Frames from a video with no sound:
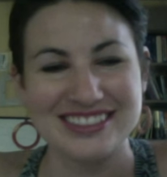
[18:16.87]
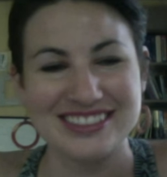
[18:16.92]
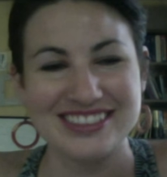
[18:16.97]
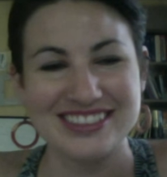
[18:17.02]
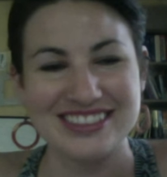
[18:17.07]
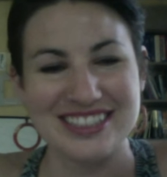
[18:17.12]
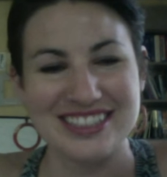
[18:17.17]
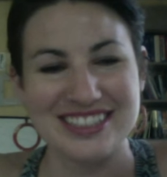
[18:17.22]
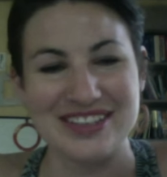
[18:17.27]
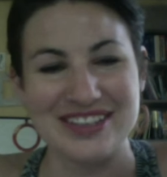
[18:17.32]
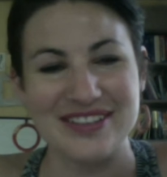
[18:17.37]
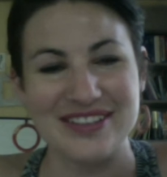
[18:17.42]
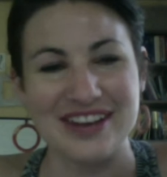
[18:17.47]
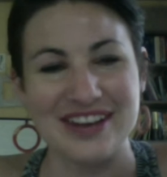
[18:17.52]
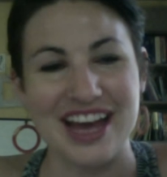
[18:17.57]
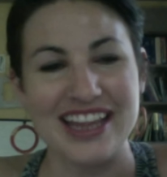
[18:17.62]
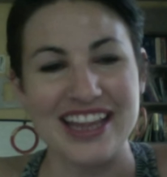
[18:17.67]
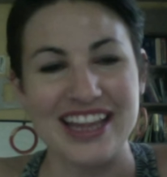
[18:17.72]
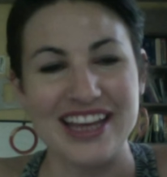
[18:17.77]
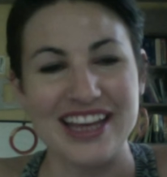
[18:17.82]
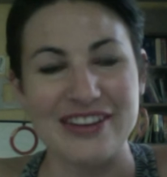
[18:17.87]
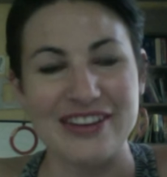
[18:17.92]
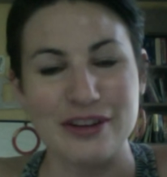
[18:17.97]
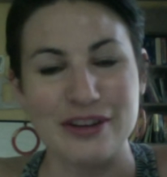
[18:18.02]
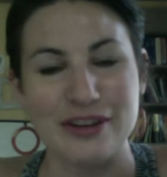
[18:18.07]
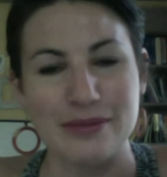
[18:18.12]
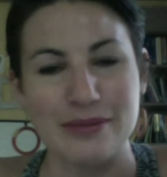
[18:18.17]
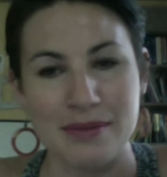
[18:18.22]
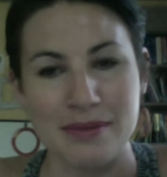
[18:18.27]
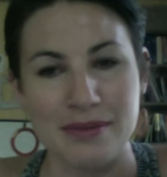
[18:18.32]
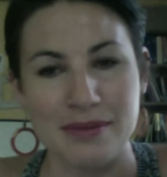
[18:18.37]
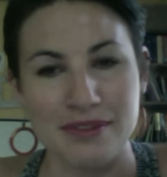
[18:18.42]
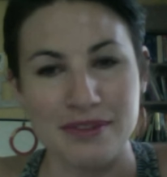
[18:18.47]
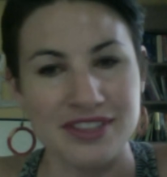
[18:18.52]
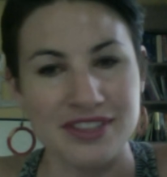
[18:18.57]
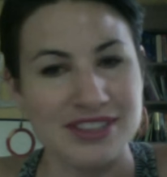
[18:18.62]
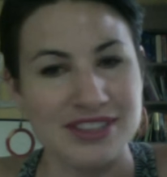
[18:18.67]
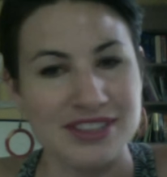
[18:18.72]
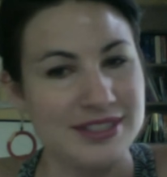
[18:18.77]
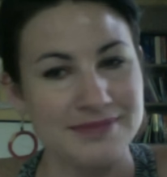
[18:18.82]
So I like robot
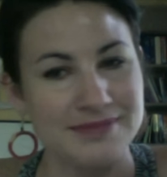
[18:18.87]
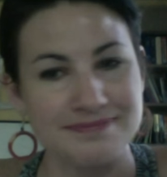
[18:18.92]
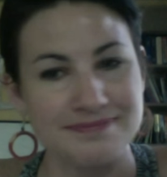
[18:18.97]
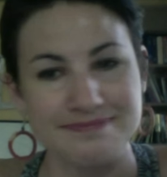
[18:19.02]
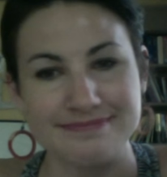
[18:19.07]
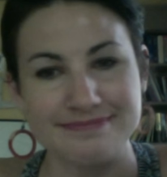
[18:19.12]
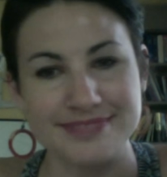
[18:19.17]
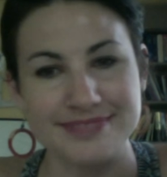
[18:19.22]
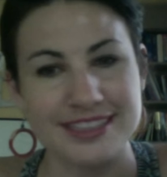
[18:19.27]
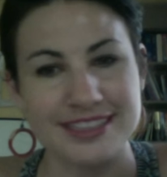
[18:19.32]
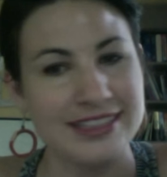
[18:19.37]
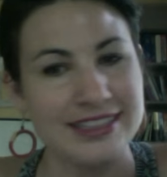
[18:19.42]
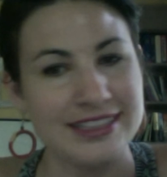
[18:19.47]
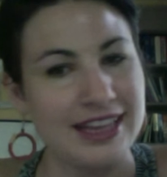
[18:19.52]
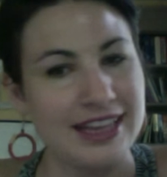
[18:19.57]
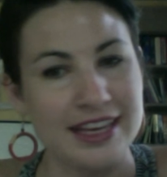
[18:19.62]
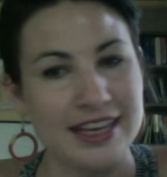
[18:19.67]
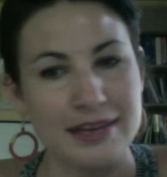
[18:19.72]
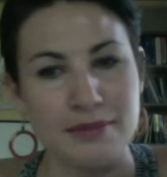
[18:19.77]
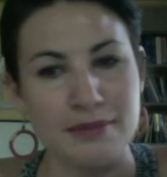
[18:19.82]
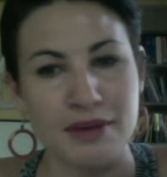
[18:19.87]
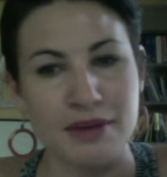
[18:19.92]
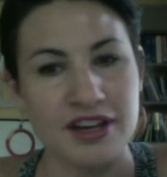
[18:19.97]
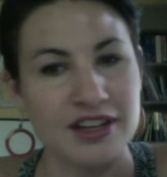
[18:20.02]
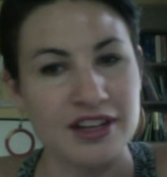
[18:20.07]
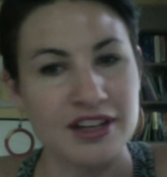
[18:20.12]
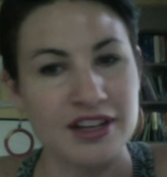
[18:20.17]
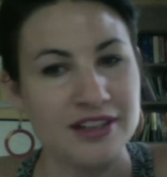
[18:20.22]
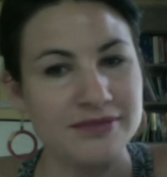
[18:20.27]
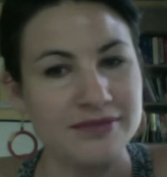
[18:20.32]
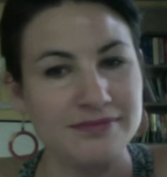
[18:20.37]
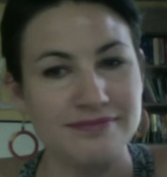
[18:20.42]
movies. Like them all.